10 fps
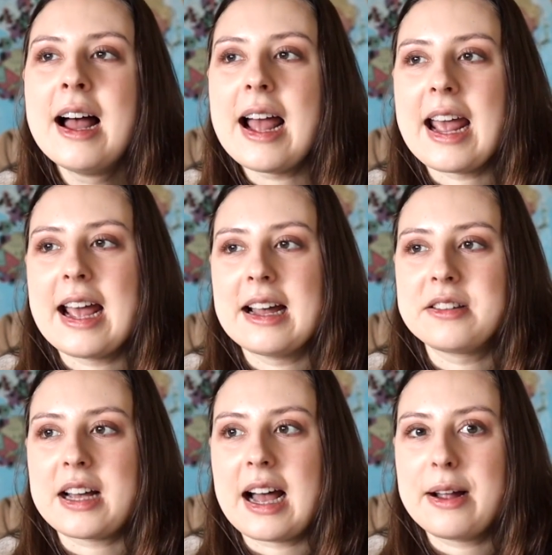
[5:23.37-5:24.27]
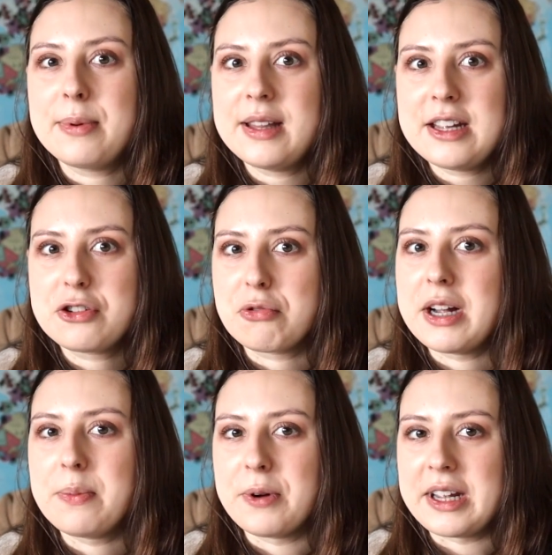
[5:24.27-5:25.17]
And I really
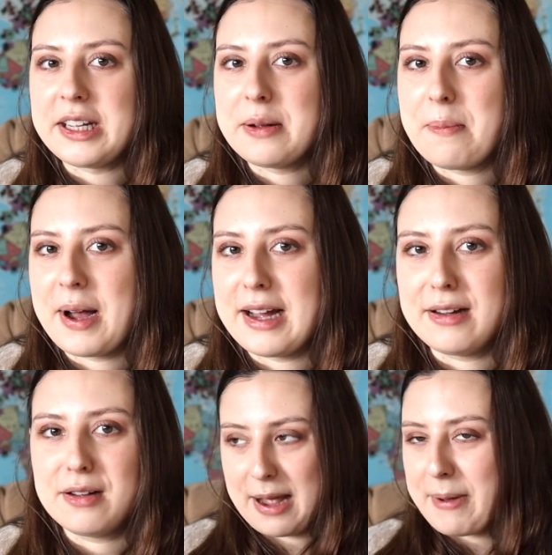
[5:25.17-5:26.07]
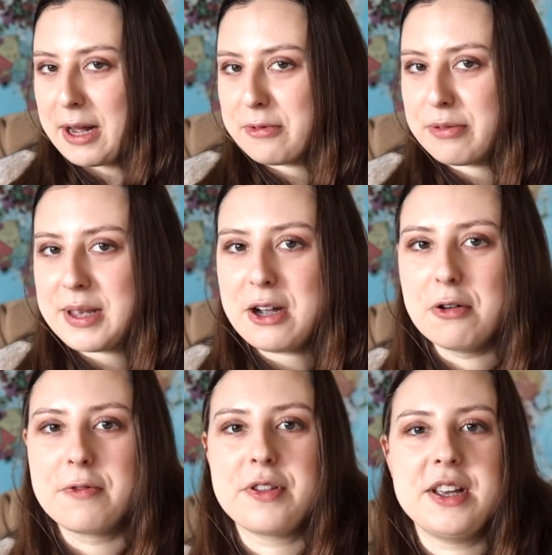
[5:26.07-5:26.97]
enjoyed bringing my iPad with me over